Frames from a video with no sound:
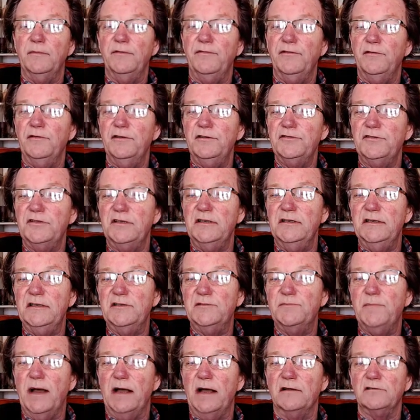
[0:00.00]
If you're interested in these
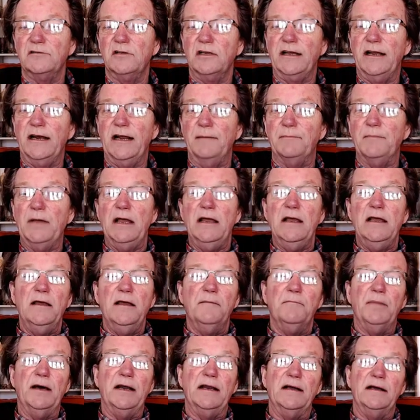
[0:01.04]
bells, look it up.
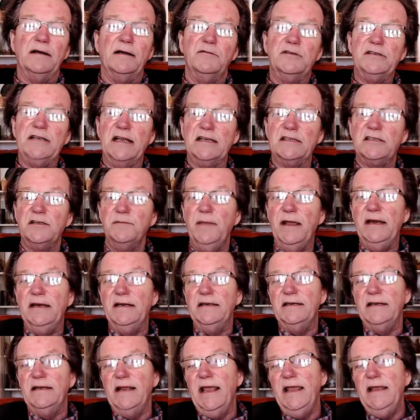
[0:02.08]
But it was
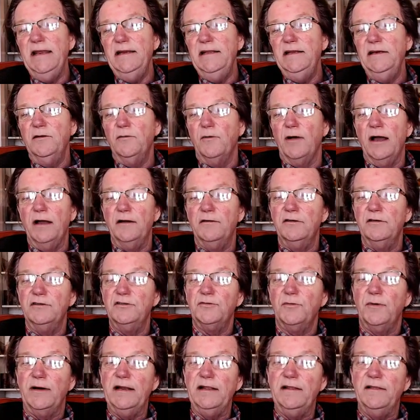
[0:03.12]
estimated at 80 to
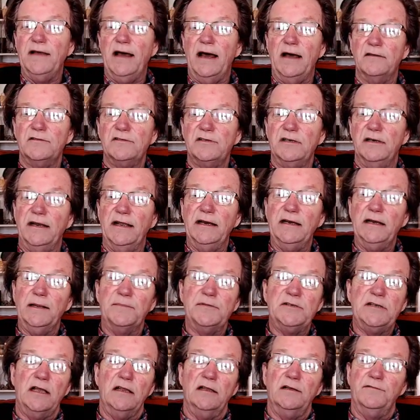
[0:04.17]
120,000. Ended up
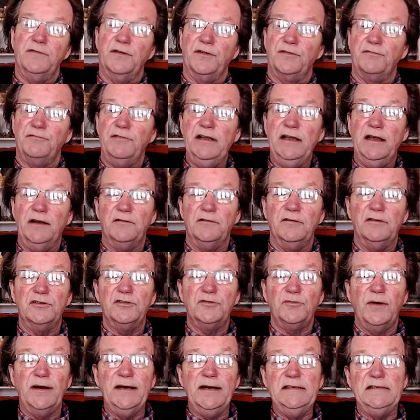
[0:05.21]
selling for
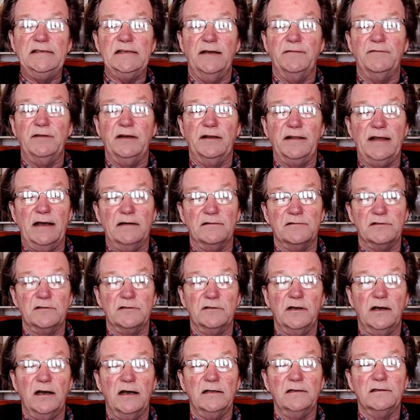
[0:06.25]

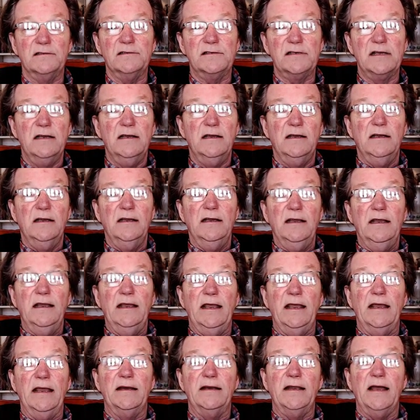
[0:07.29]
$327,000,
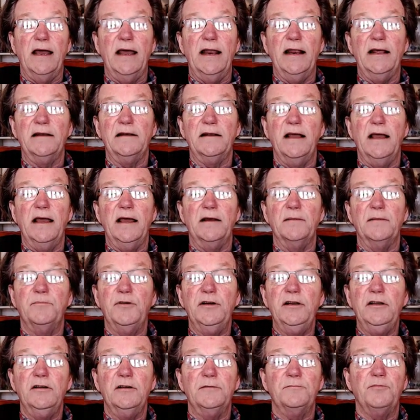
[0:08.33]
and had a
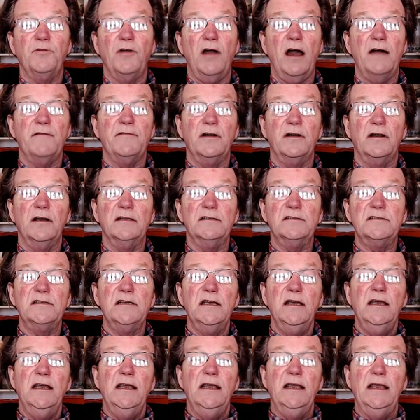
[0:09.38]
pretty good provenance.
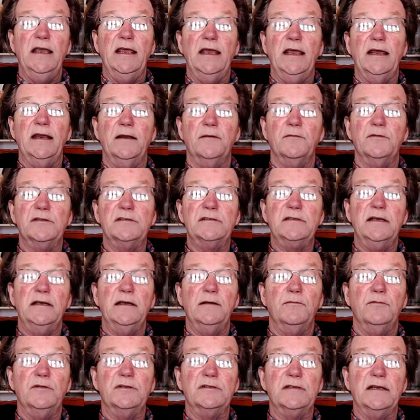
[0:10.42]
And
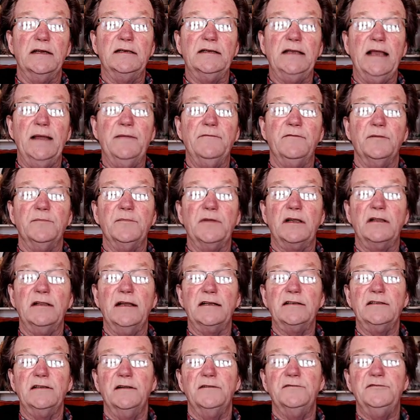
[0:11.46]
it came from the
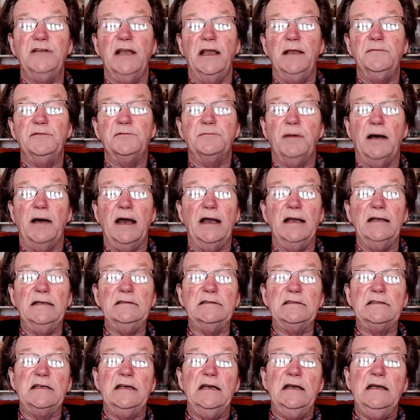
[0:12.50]
collection of James
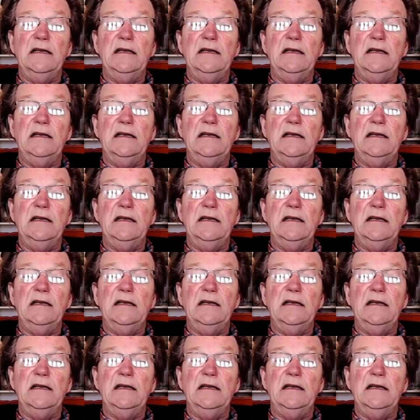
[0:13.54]
Bynes.